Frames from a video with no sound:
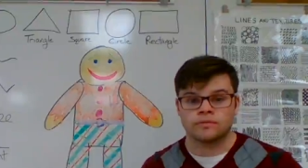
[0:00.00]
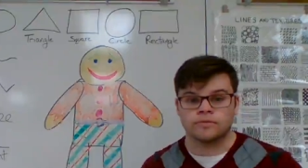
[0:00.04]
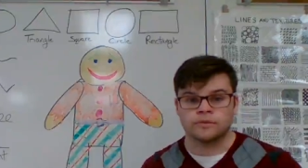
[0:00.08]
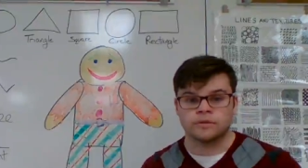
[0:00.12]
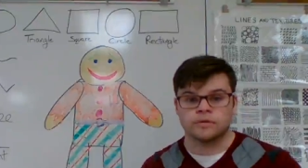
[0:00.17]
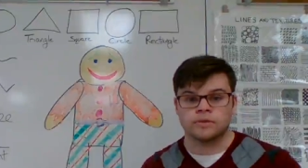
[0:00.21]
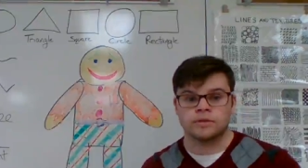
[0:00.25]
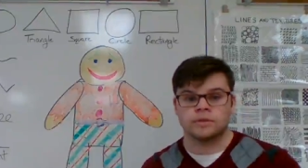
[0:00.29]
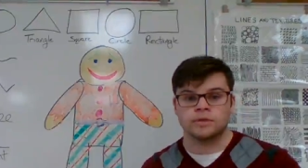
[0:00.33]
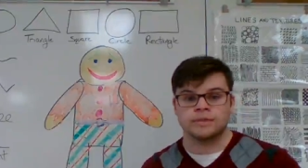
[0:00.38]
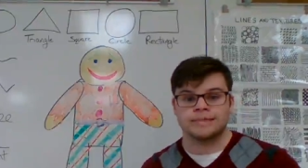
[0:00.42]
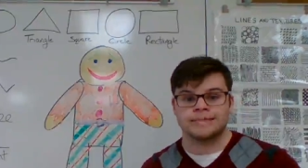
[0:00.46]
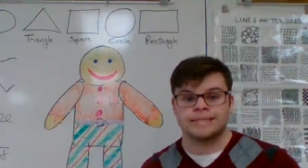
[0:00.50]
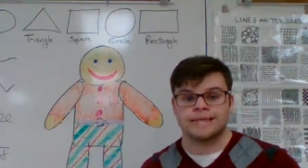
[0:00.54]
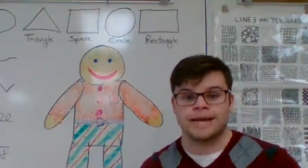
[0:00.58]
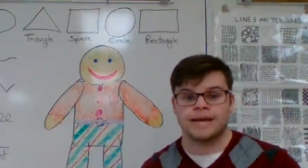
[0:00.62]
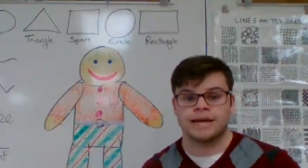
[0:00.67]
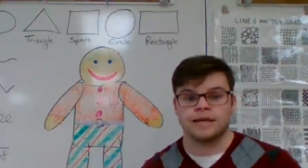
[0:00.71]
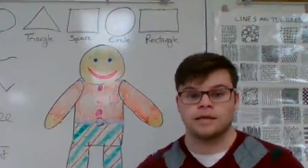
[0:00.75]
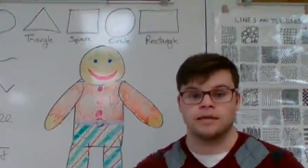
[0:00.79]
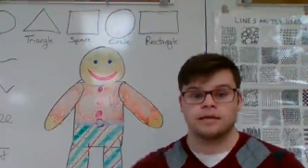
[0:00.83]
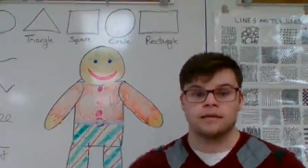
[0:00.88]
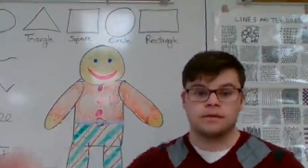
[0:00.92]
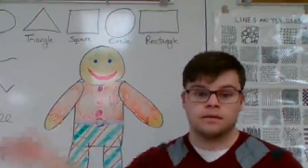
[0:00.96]
have a
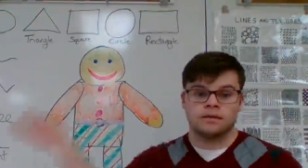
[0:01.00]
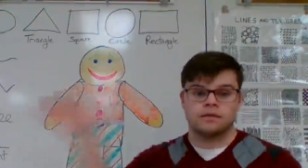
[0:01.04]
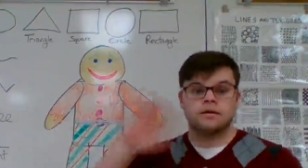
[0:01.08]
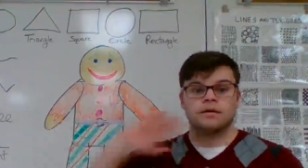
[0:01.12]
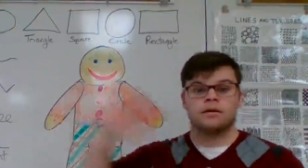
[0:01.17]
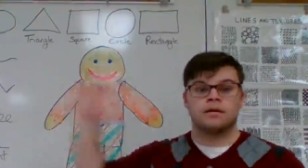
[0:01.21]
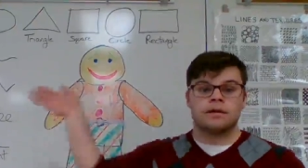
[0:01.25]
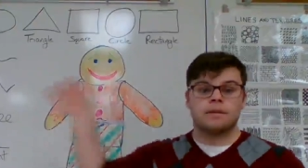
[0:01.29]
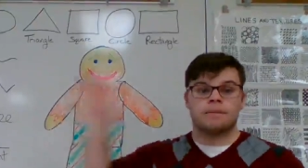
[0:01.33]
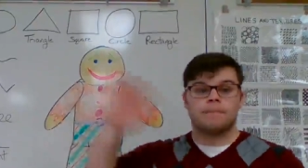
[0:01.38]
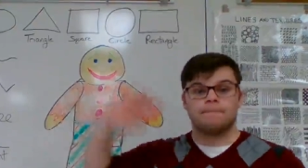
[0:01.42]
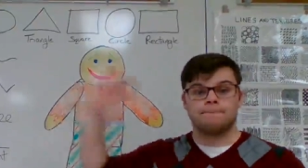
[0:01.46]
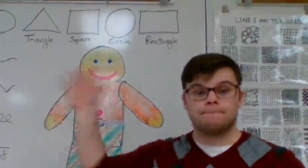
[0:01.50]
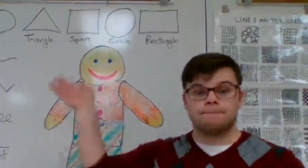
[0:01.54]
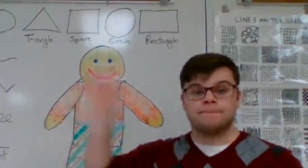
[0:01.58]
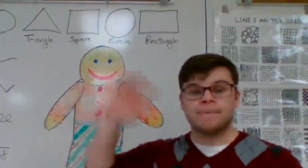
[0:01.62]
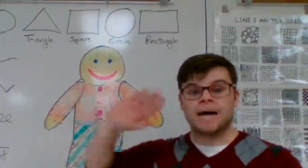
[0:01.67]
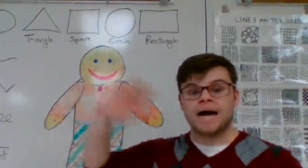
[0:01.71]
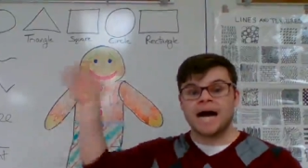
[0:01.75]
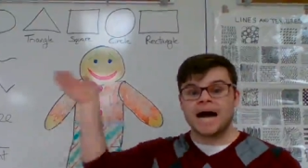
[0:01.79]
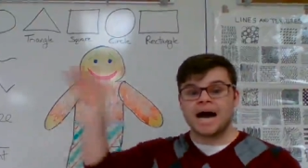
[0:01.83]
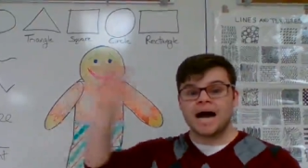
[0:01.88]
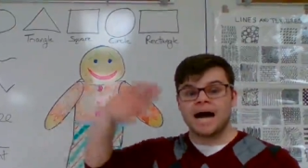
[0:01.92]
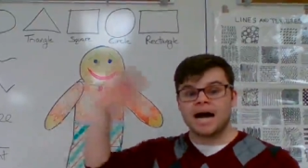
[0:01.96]
wonderful
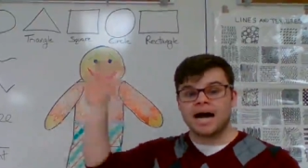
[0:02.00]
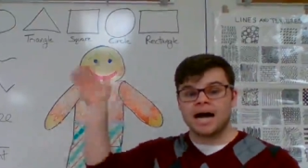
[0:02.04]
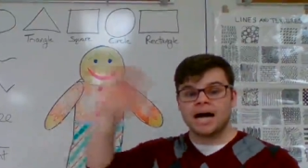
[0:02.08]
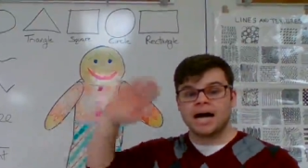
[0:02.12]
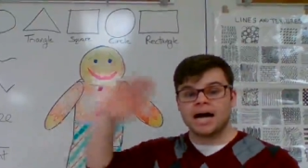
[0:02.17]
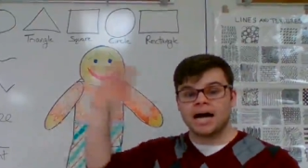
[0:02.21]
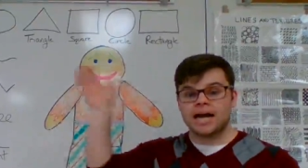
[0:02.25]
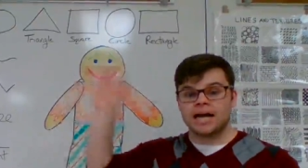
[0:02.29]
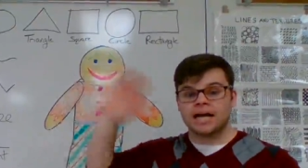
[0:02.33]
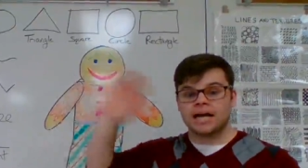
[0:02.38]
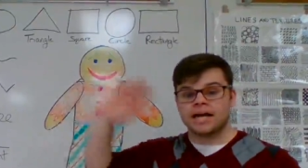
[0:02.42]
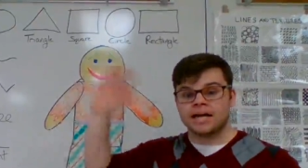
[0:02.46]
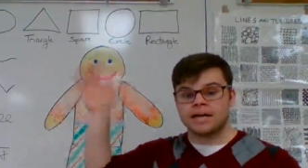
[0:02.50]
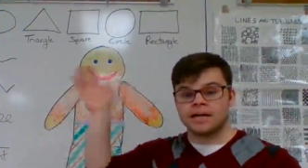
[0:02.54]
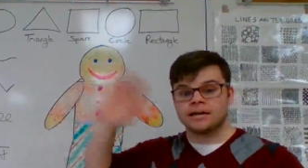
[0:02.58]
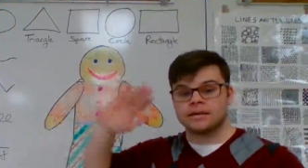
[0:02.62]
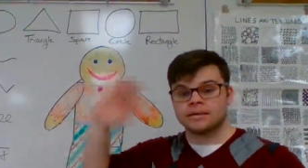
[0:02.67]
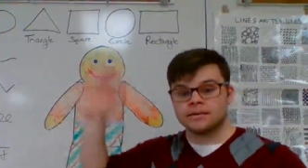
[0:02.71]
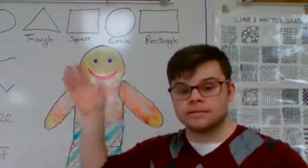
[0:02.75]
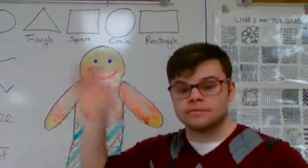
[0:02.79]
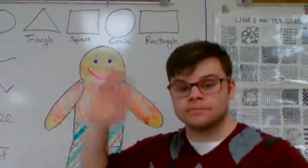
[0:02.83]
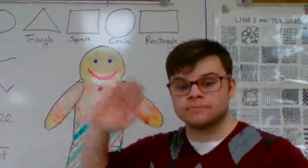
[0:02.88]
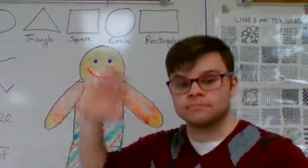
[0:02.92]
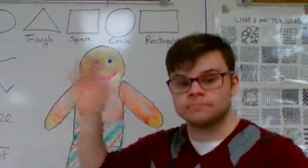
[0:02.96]
day.
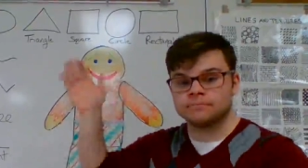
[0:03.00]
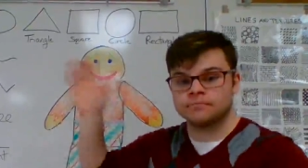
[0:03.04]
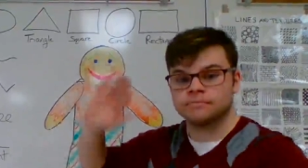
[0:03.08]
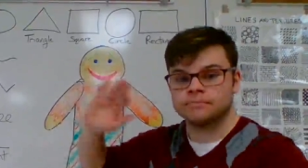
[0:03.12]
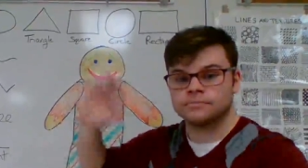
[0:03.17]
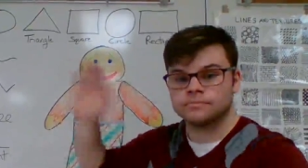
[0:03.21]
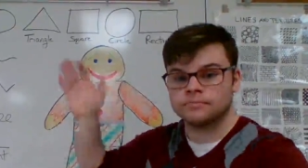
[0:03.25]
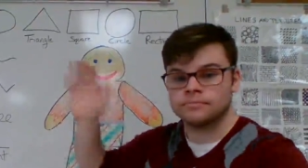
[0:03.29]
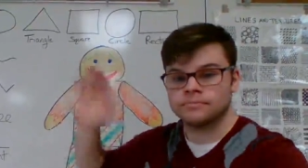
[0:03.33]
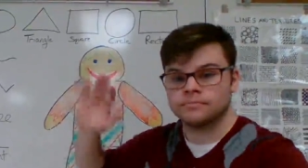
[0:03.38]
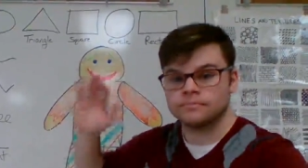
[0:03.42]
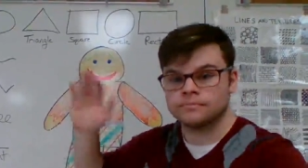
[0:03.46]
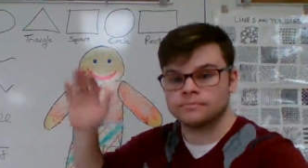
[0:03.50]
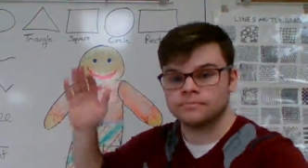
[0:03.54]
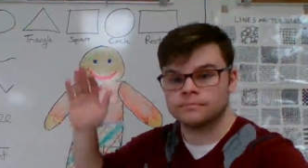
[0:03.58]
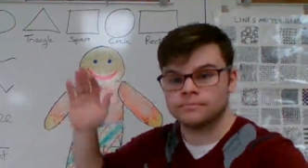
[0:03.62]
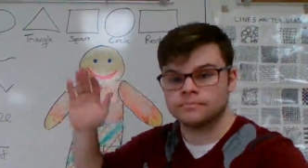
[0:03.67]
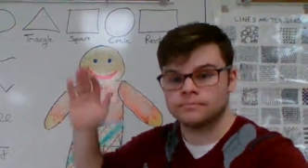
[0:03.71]
Bye!